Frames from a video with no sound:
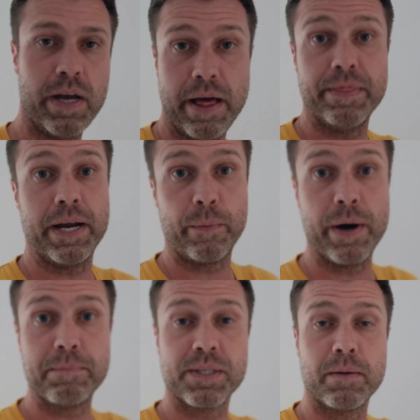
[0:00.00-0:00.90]
And that
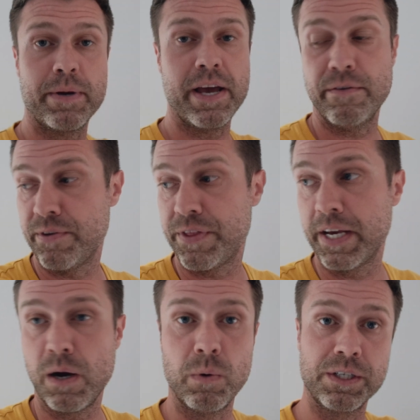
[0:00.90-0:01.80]
wraps up
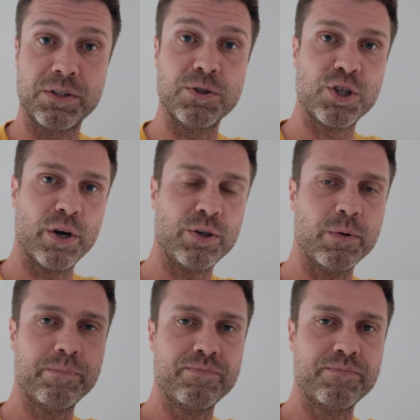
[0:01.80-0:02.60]
everything I wanted to show you.